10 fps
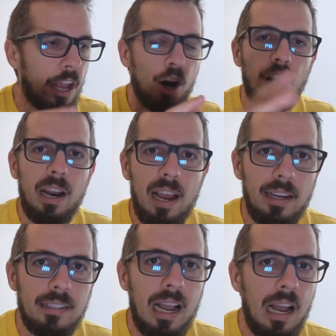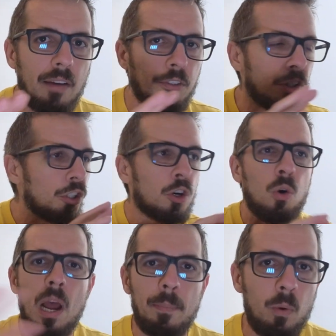Airlines have just
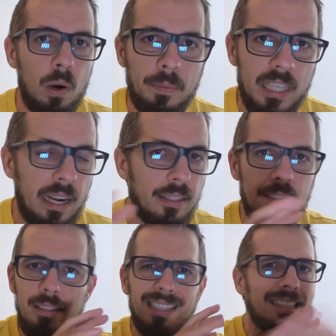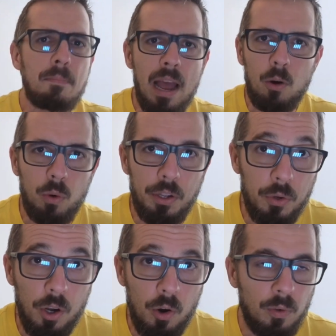crappy websites. Doesn't matter where you
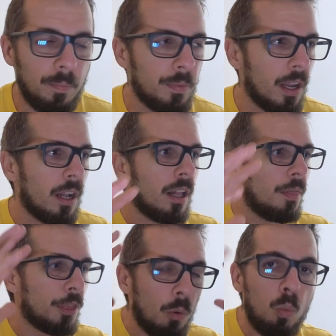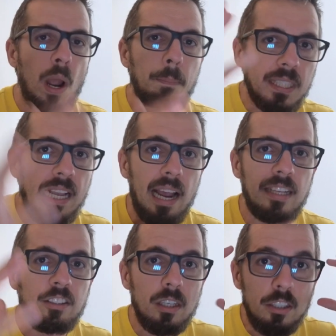go, their
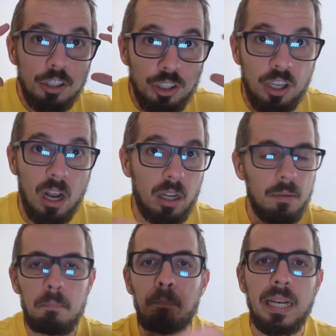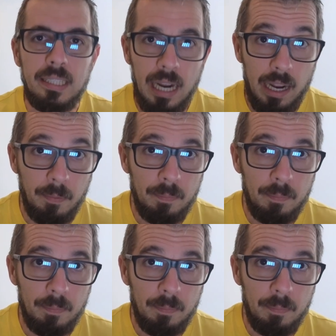websites suck big time.